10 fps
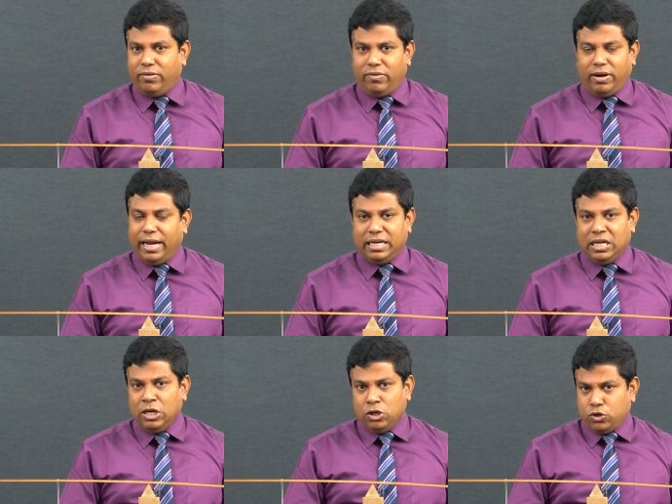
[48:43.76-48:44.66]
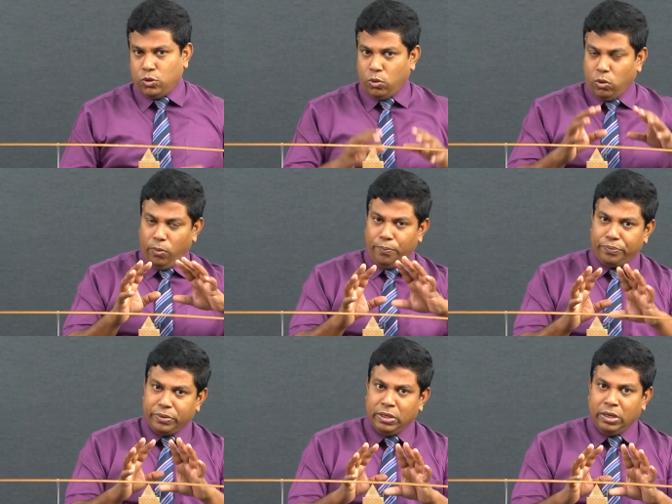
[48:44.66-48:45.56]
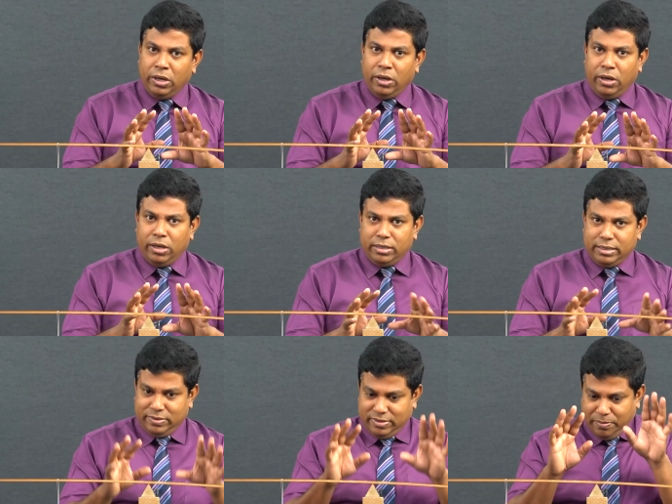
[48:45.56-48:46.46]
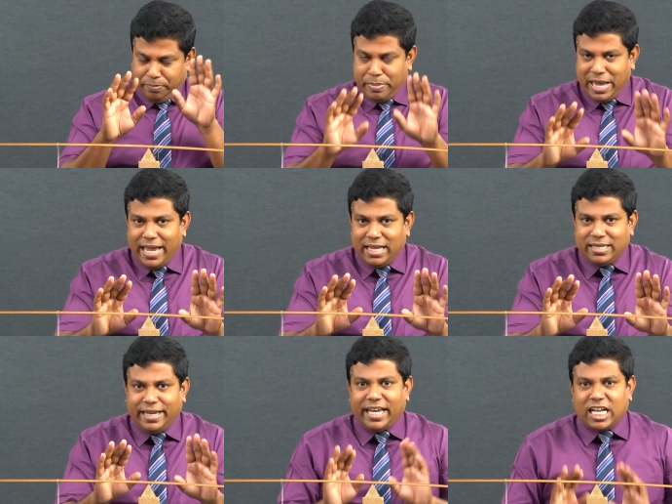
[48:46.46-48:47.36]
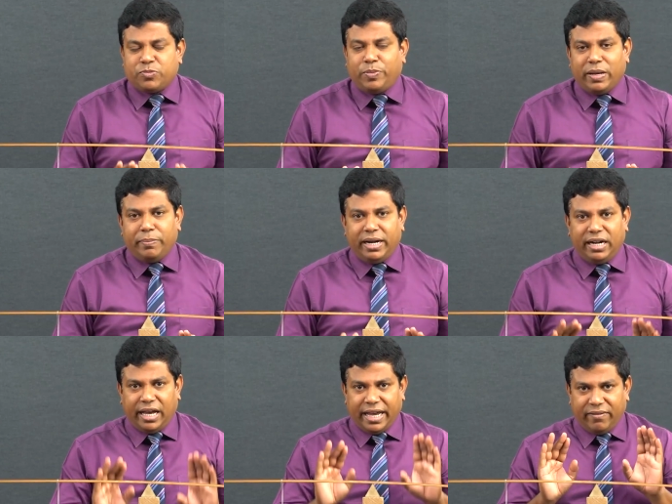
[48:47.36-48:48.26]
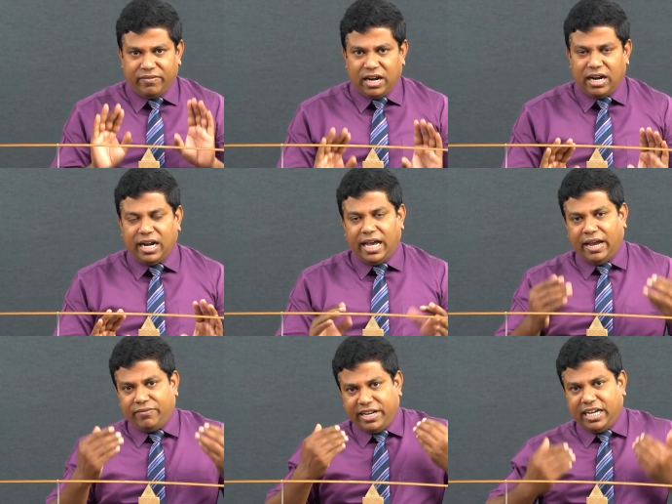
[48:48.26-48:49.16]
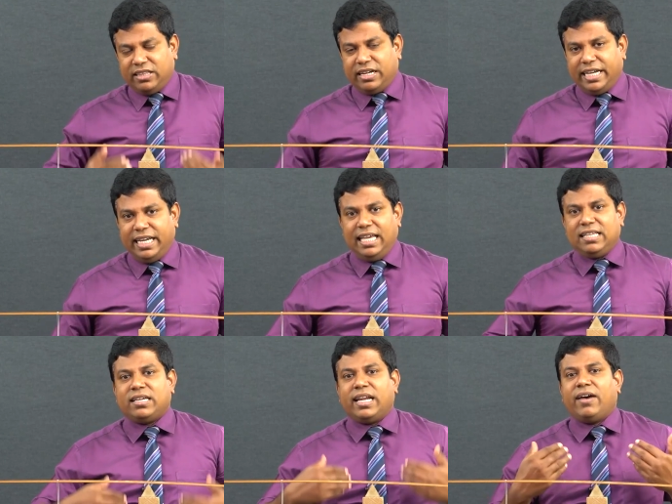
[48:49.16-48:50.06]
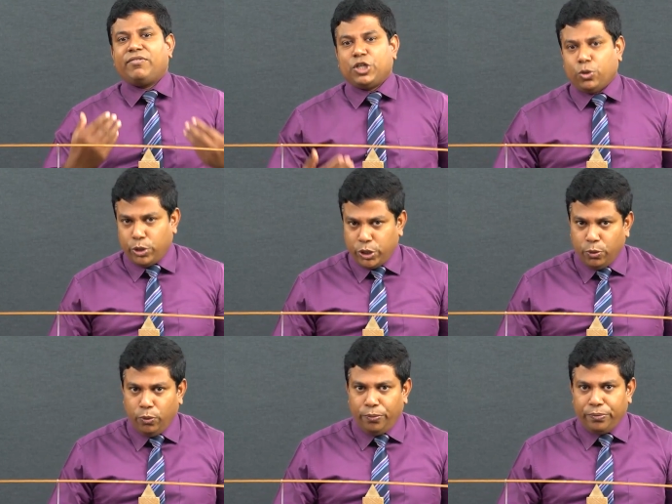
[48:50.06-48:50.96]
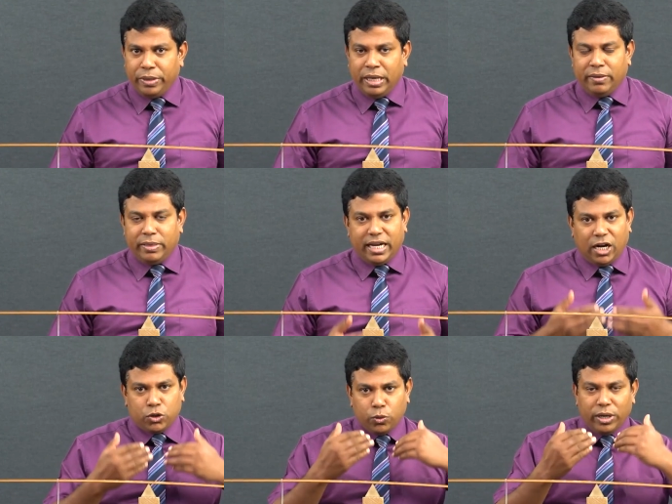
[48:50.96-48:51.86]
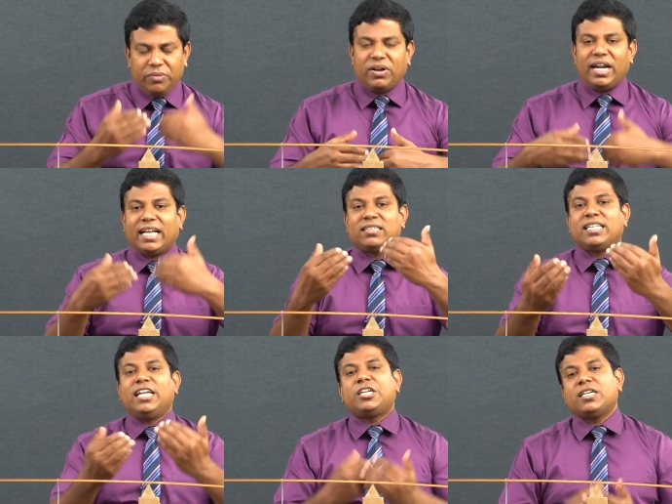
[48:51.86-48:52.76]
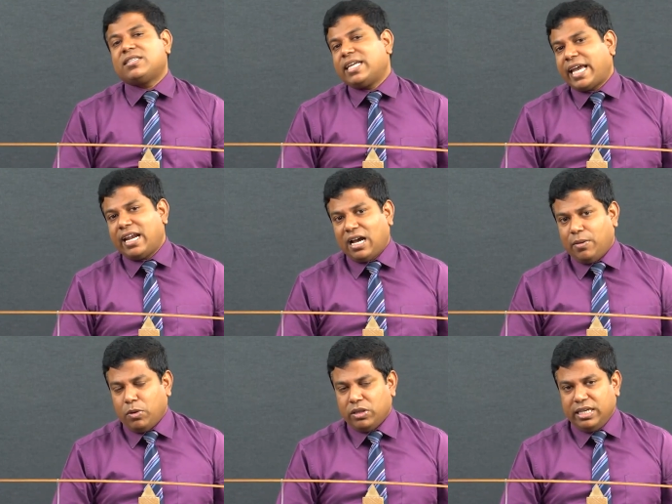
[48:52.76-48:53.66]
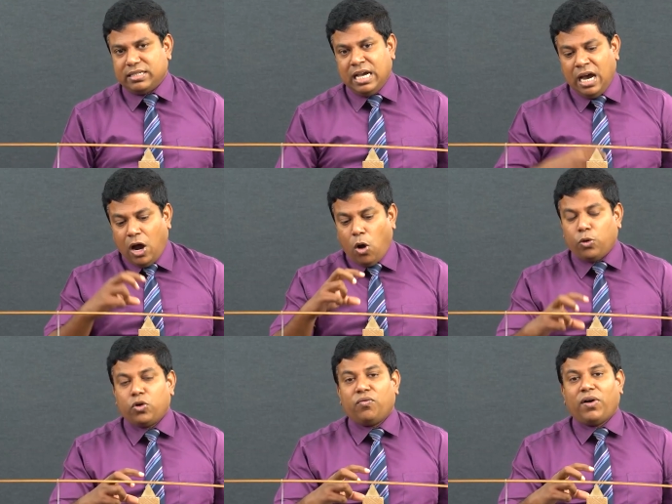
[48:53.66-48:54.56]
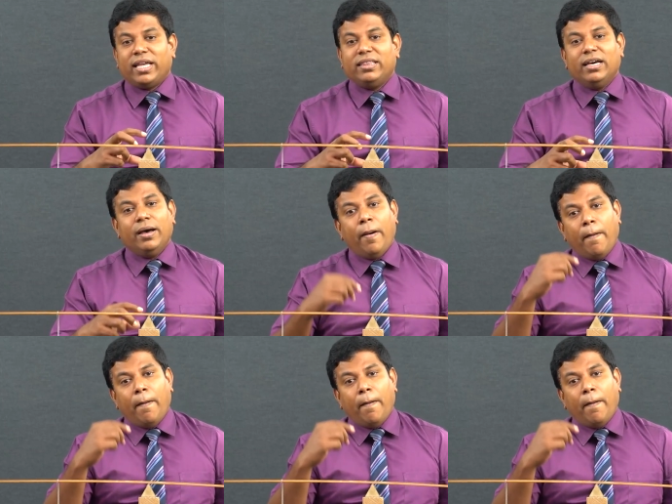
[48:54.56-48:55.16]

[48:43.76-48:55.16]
Right. So, the basic experiment I have done, I have taken the readings and I have shown you. There are two different extensions that can come on this, how to find the